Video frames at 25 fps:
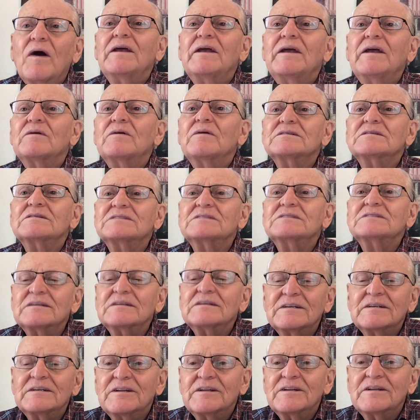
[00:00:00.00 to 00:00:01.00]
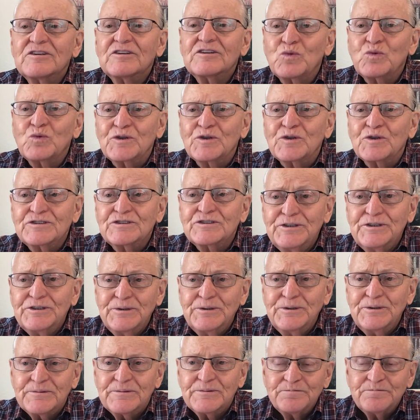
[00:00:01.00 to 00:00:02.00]
he was sent into this world to
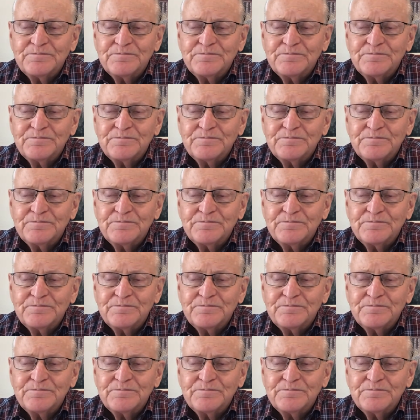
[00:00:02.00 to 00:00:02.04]
do.